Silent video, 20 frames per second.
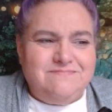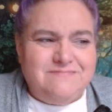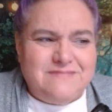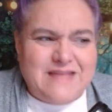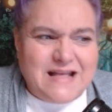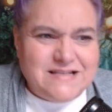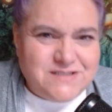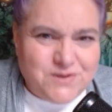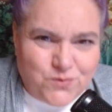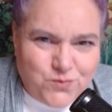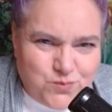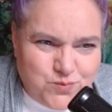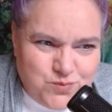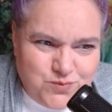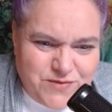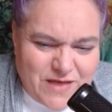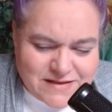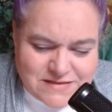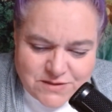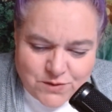
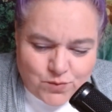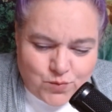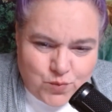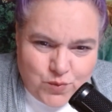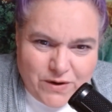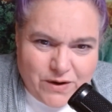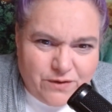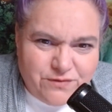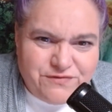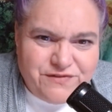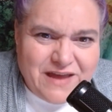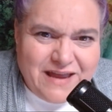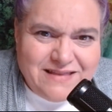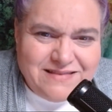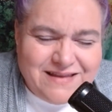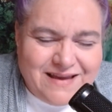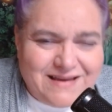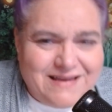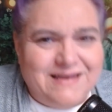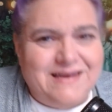That's a real thing
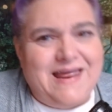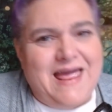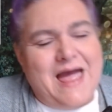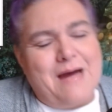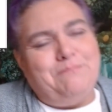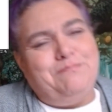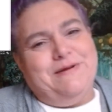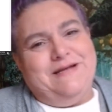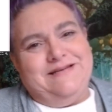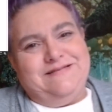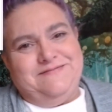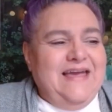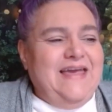that can happen.